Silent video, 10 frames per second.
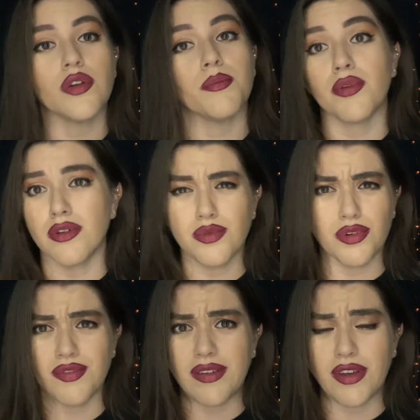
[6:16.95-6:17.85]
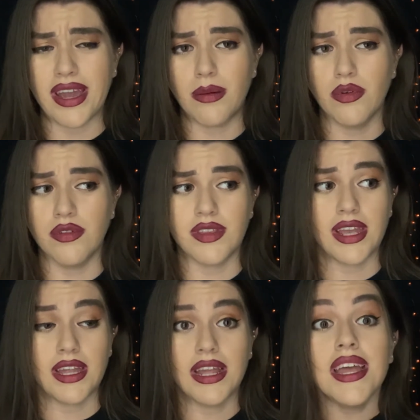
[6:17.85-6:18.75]
Her birds were her favorite animals,
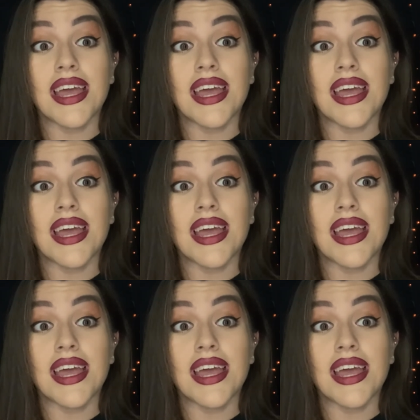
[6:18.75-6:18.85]
and